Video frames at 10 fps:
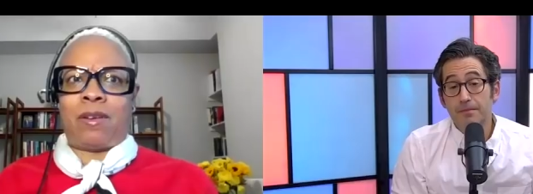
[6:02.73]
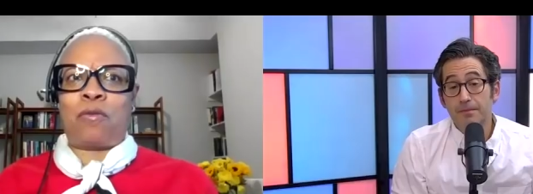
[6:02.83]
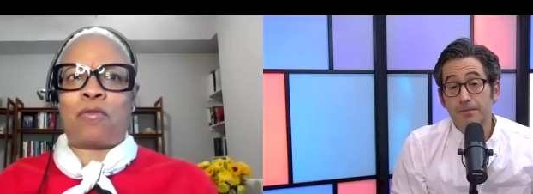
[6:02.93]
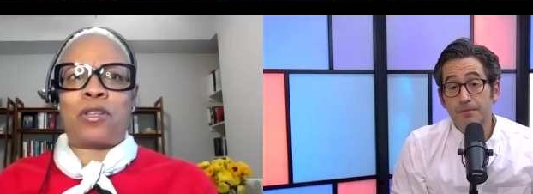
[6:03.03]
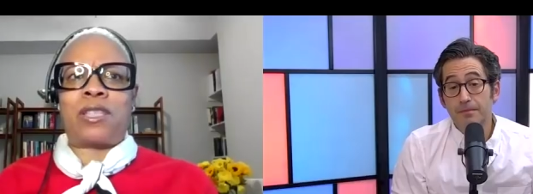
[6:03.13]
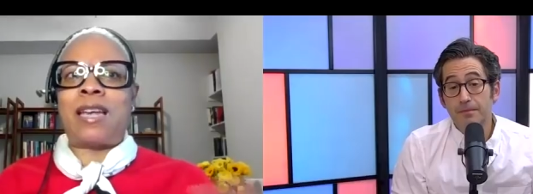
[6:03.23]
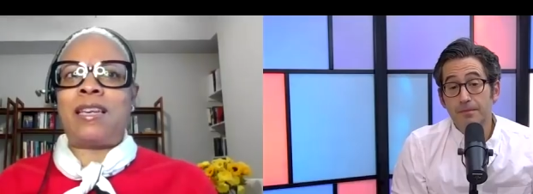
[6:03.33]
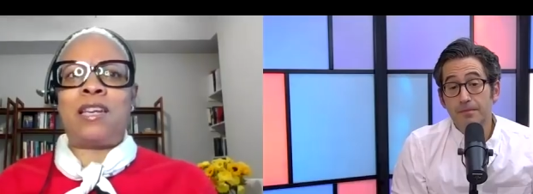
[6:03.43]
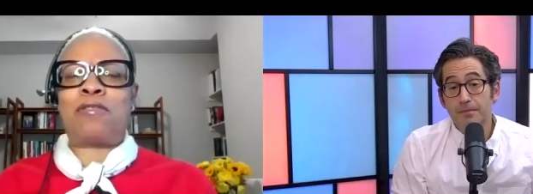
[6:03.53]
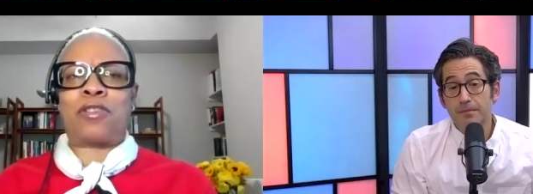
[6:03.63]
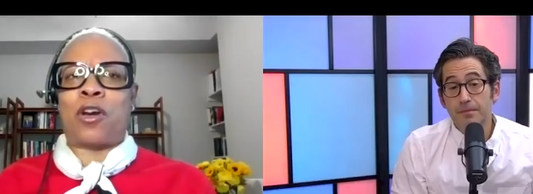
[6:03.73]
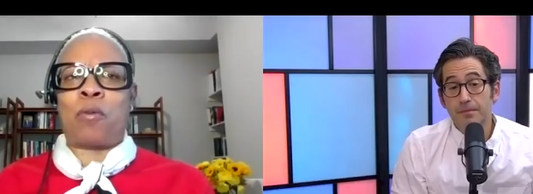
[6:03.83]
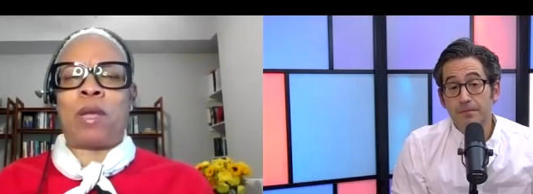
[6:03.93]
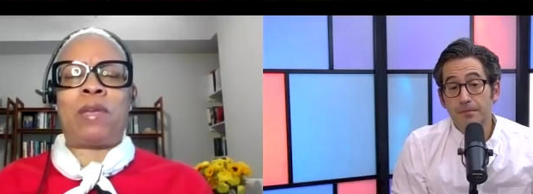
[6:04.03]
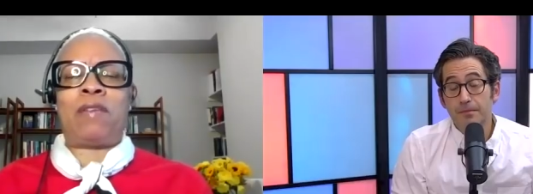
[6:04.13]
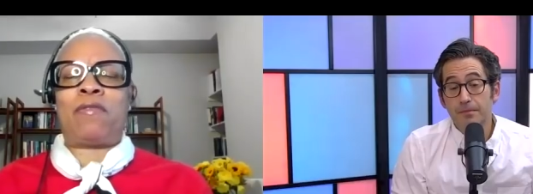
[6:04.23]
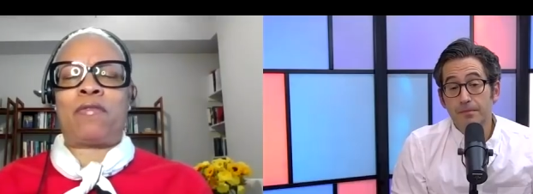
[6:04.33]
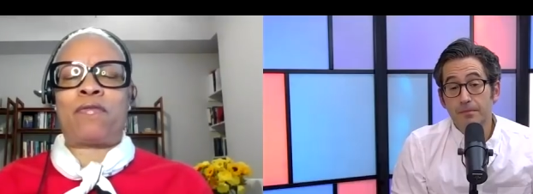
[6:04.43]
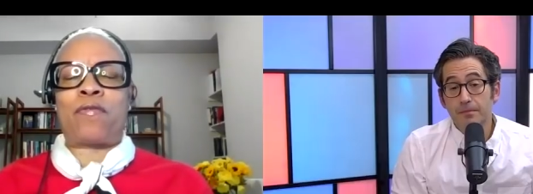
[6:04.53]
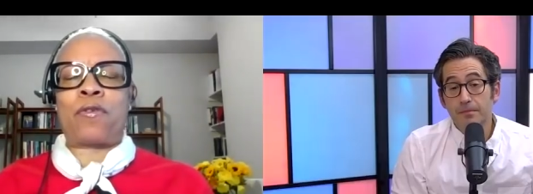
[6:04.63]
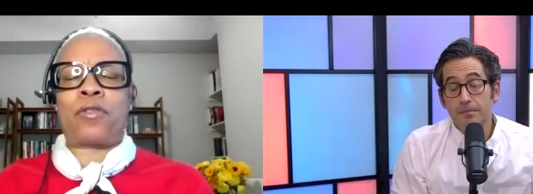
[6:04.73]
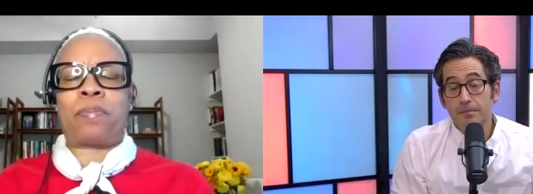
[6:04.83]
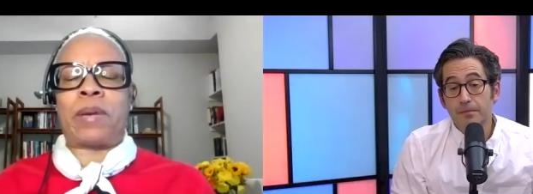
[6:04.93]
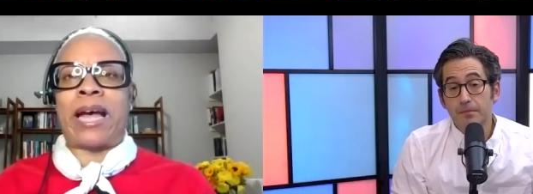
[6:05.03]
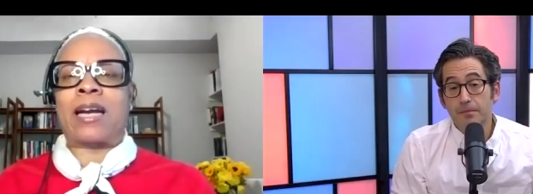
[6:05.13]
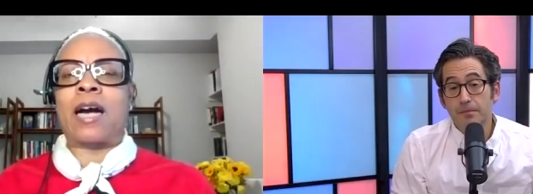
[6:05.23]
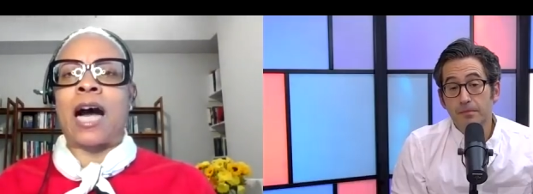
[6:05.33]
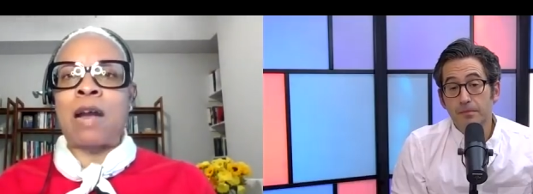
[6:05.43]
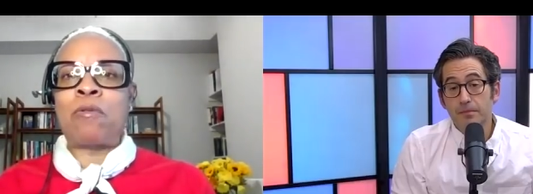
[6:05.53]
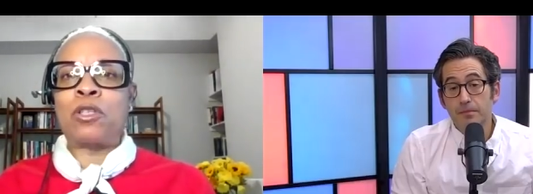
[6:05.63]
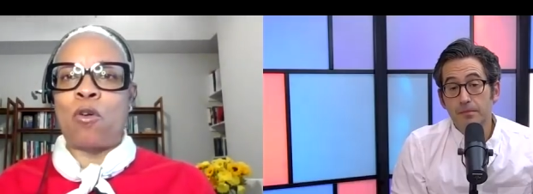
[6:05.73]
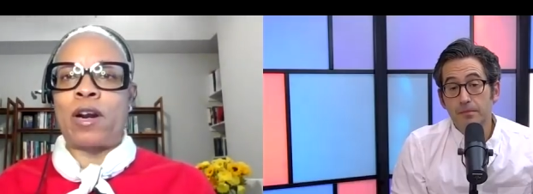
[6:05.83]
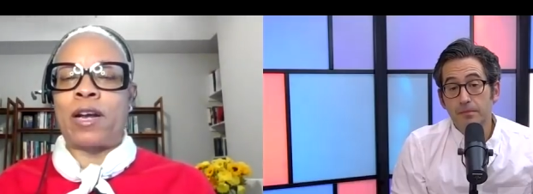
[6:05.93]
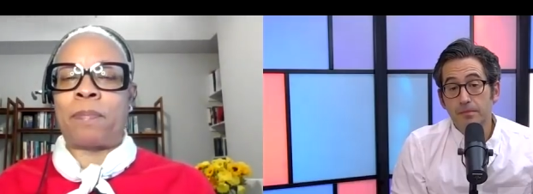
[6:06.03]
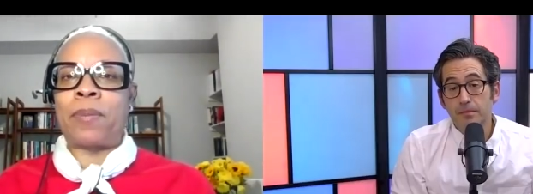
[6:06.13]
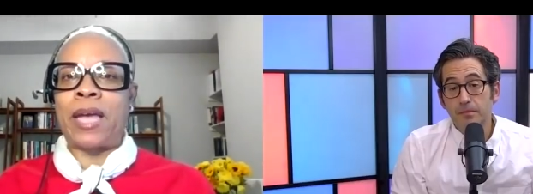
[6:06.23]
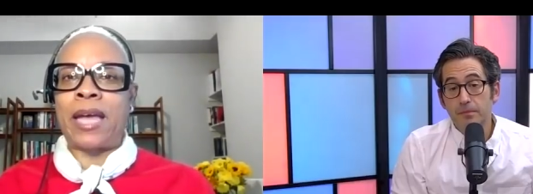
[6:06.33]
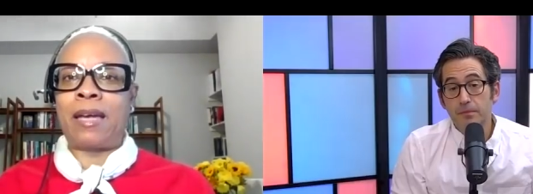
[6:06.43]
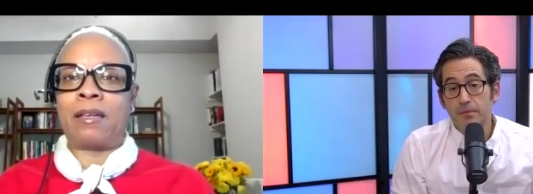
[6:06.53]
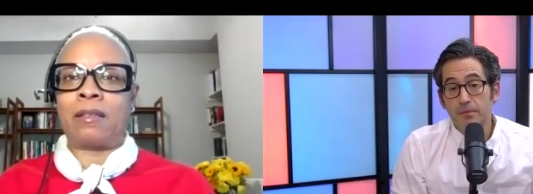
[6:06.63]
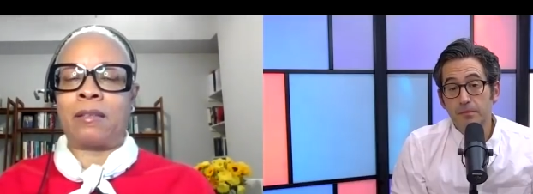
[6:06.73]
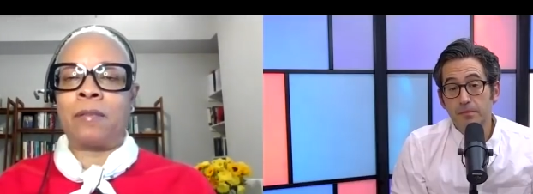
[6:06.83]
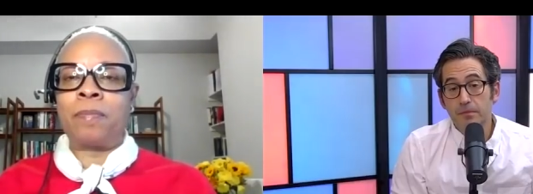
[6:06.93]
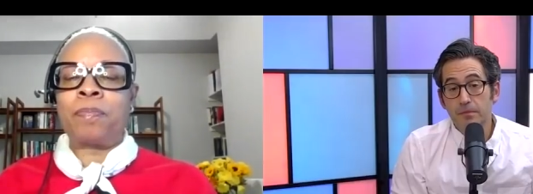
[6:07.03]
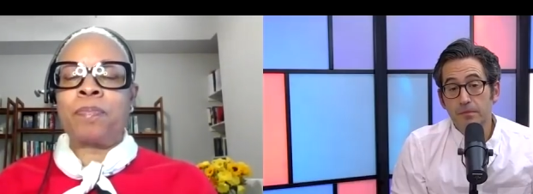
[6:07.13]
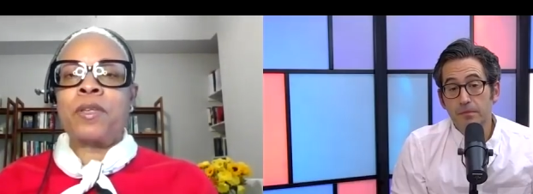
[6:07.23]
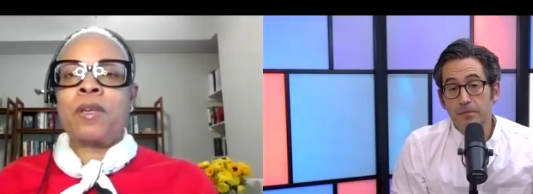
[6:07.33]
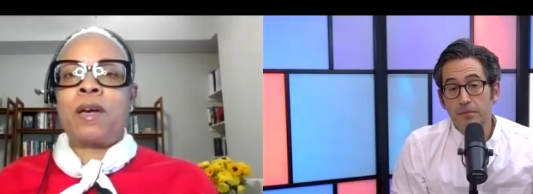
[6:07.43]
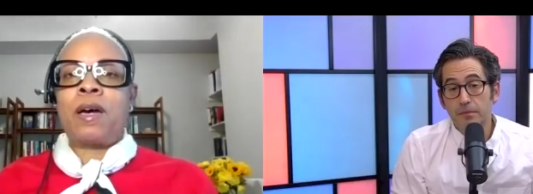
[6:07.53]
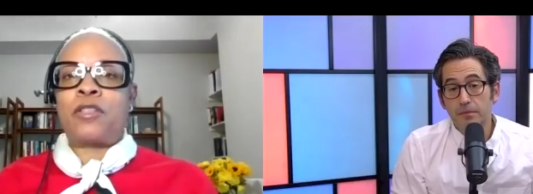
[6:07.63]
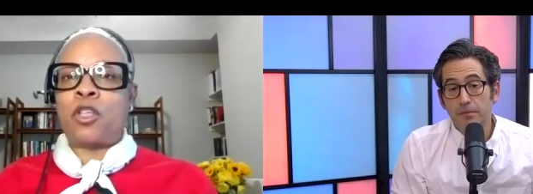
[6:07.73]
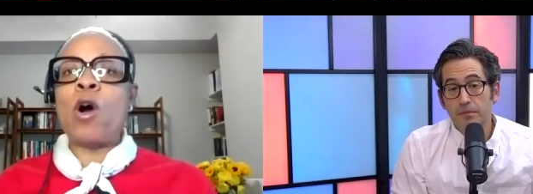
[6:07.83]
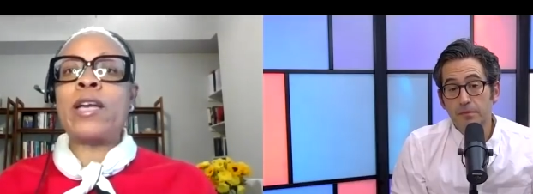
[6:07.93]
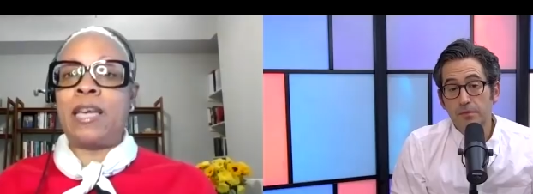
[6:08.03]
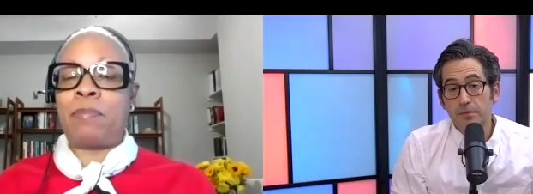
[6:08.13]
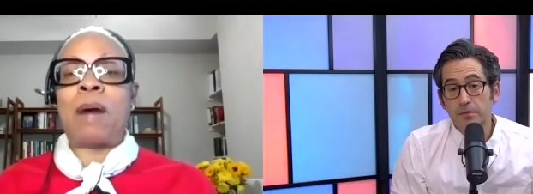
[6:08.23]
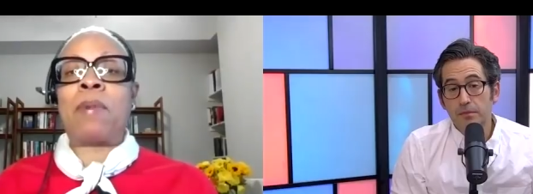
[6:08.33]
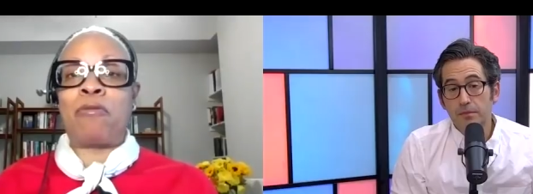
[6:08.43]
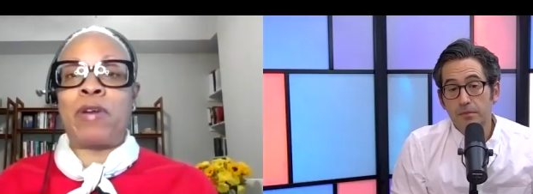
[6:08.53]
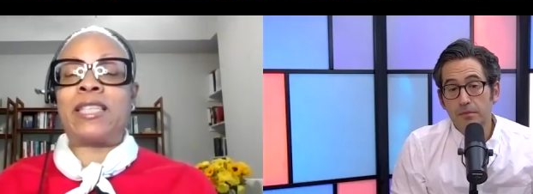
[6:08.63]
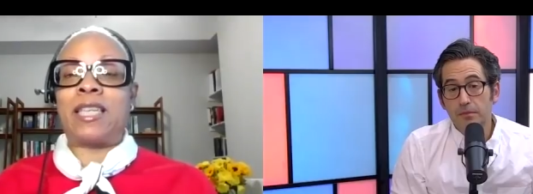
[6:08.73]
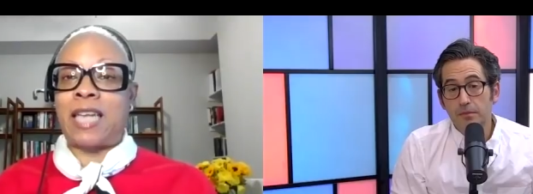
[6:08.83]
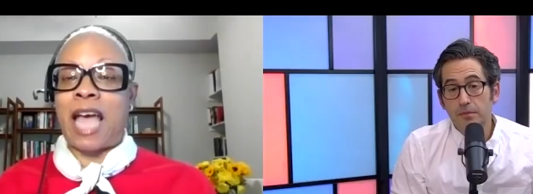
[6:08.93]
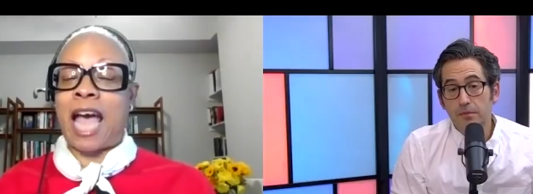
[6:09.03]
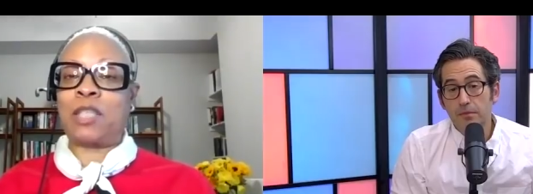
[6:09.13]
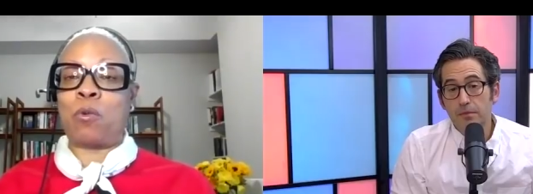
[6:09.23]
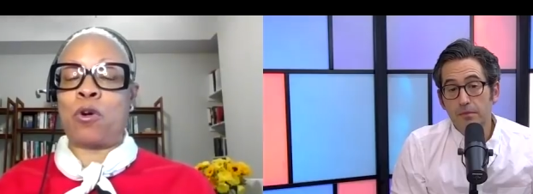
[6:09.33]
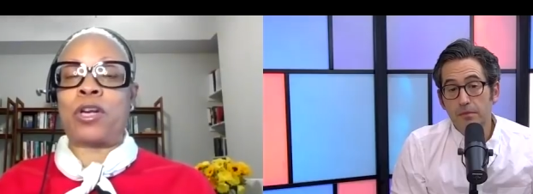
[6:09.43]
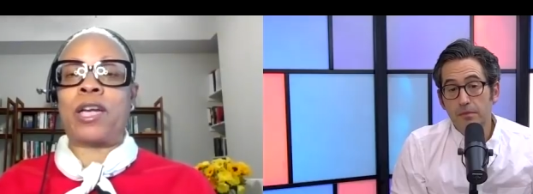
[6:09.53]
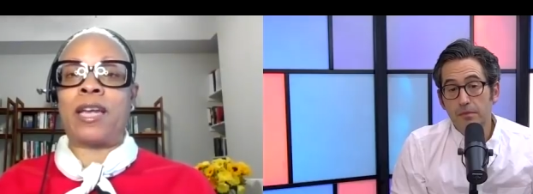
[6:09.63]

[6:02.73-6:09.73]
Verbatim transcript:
Speaker 1: over ten years ago, maybe even further back, I was on a panel uh, talking about my race and tax work.